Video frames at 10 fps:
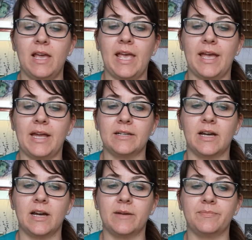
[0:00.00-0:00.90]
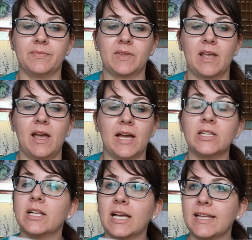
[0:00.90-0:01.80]
and
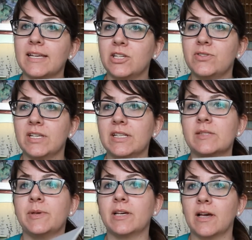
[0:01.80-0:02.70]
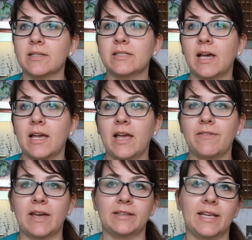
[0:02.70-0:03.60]
I like using this because I have
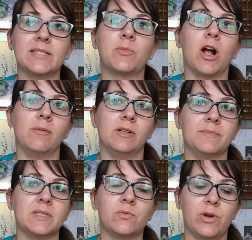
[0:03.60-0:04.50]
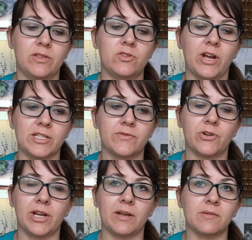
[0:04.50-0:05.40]
had less problems with
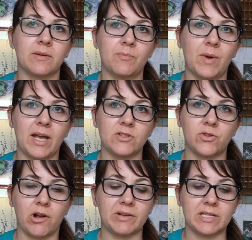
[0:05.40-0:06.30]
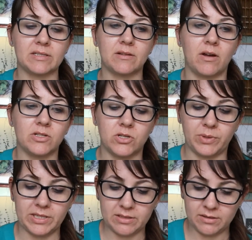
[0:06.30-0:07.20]
transferring my drawings onto
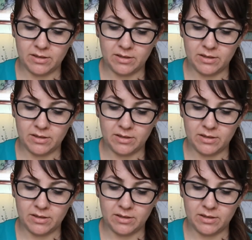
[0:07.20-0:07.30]
it.